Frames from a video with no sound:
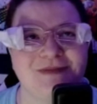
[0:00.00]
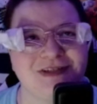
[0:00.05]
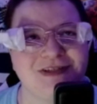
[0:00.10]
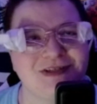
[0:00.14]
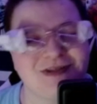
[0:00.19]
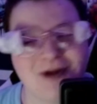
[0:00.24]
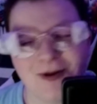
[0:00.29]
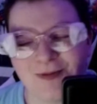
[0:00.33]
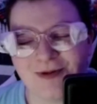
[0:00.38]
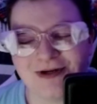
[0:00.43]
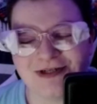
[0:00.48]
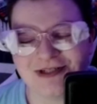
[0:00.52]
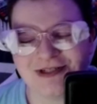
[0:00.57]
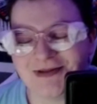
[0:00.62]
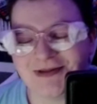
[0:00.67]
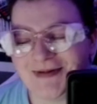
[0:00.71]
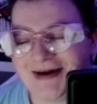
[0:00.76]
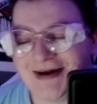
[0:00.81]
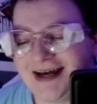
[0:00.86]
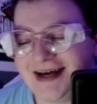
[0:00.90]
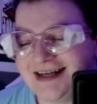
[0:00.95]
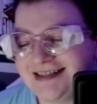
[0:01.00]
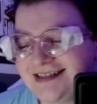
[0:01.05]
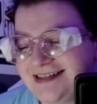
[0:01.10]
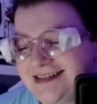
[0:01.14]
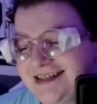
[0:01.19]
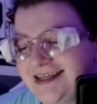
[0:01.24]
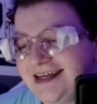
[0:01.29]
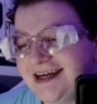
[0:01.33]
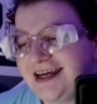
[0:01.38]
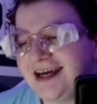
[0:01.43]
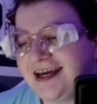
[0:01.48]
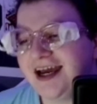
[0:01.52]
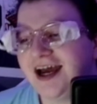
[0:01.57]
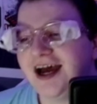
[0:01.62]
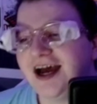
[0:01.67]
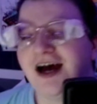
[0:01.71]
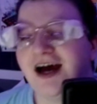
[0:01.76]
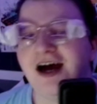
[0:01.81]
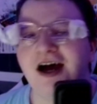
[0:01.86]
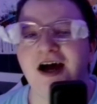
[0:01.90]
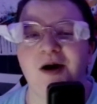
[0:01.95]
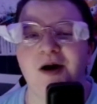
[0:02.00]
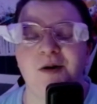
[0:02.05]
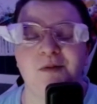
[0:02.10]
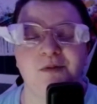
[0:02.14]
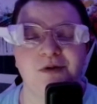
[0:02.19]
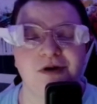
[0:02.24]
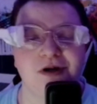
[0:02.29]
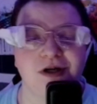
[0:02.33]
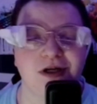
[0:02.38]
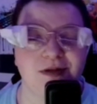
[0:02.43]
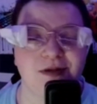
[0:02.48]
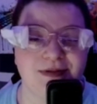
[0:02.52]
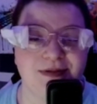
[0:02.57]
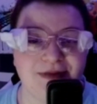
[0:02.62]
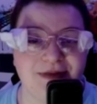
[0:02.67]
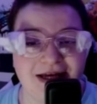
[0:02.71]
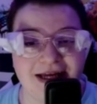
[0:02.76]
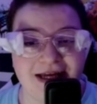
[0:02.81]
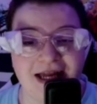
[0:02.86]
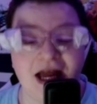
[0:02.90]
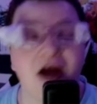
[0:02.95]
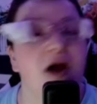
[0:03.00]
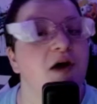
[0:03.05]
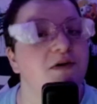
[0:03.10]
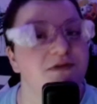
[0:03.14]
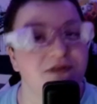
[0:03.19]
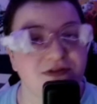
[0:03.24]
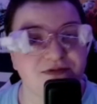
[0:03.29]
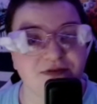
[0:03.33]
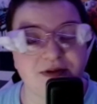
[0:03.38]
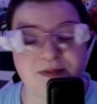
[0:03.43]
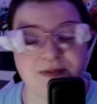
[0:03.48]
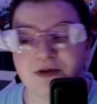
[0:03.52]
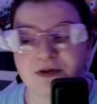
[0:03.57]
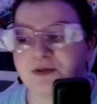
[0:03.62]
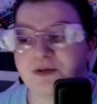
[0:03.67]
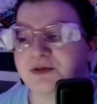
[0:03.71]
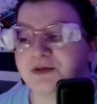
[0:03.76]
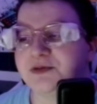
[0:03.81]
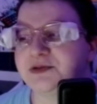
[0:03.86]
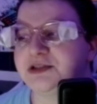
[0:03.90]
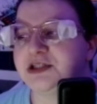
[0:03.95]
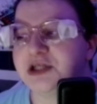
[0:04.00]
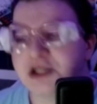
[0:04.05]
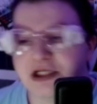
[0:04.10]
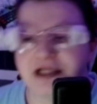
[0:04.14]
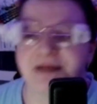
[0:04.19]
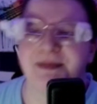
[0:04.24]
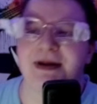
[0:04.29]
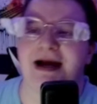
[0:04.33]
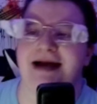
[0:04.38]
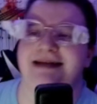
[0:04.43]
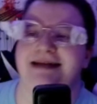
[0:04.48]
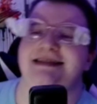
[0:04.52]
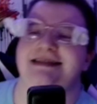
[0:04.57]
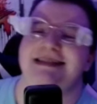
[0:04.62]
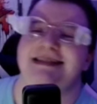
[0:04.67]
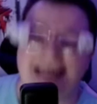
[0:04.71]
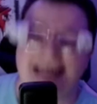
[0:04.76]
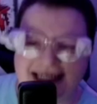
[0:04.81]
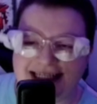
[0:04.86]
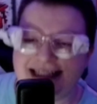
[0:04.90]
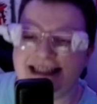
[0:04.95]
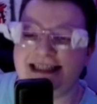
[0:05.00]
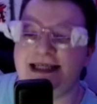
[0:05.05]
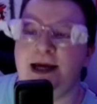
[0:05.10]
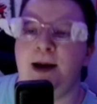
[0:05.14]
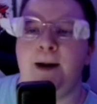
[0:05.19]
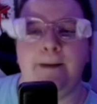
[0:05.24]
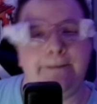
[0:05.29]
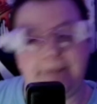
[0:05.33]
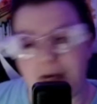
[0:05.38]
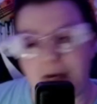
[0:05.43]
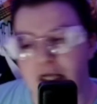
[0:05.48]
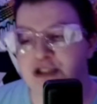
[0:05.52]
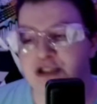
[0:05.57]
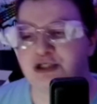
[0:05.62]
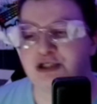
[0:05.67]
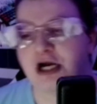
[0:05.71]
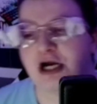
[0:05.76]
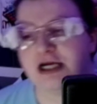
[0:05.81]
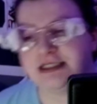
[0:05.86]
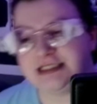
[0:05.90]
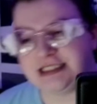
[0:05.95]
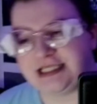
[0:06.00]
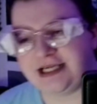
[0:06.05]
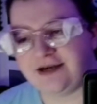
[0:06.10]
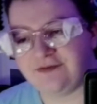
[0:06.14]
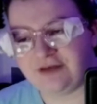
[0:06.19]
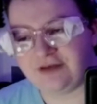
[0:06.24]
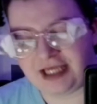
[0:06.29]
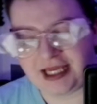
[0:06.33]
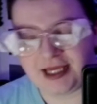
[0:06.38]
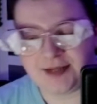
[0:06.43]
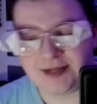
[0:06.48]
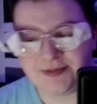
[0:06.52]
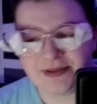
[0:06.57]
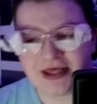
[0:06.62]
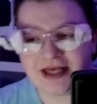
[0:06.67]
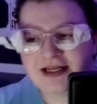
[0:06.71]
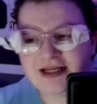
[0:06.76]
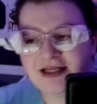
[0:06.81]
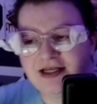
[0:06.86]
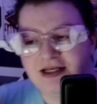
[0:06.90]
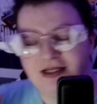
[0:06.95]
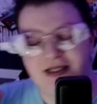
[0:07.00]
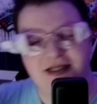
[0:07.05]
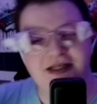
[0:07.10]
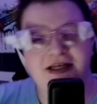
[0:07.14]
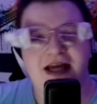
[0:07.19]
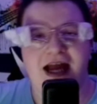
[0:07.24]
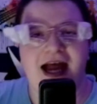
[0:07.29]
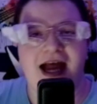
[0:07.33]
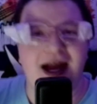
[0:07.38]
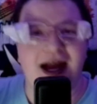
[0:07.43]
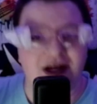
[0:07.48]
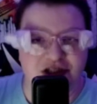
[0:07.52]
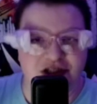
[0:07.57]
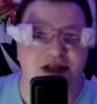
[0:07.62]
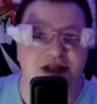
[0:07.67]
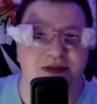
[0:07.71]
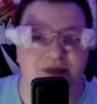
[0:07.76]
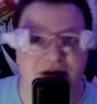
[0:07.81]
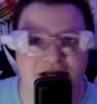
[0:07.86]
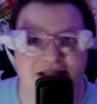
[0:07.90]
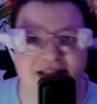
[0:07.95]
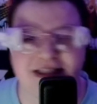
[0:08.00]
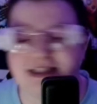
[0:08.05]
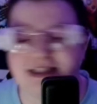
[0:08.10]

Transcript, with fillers: so much in the past. Uh, we're going to be playing House Flipper. We're returning back to this monstrosity of a game that actually makes